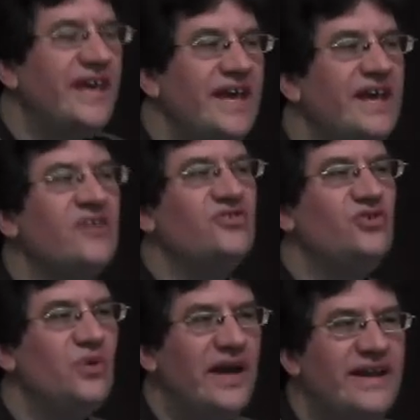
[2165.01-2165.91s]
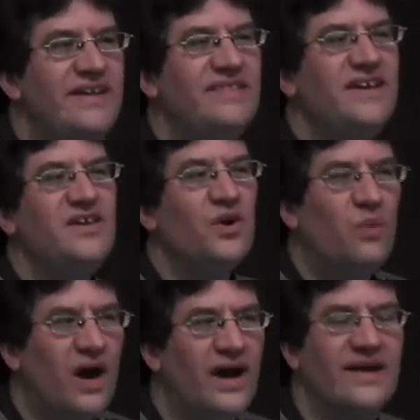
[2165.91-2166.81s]
can't do anything
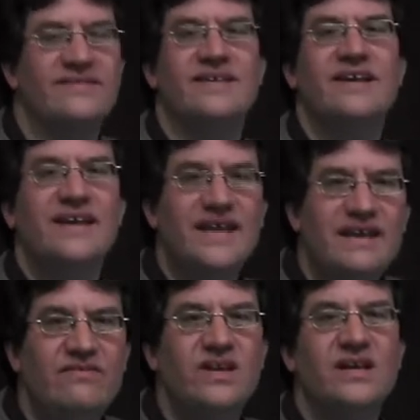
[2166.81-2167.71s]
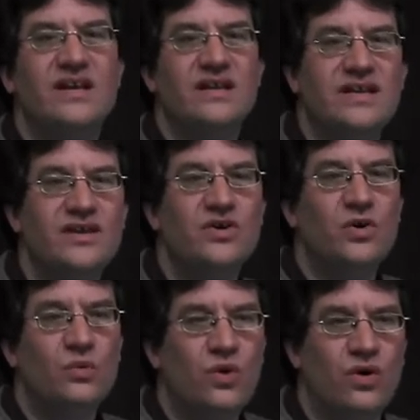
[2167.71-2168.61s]
you want, even in a
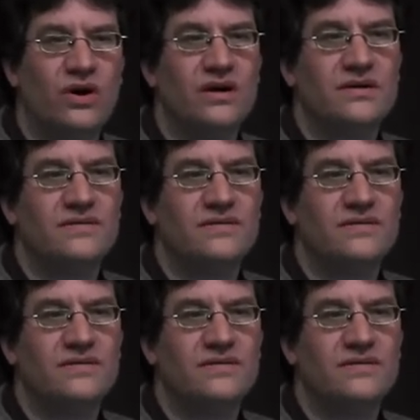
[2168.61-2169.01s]
legal war.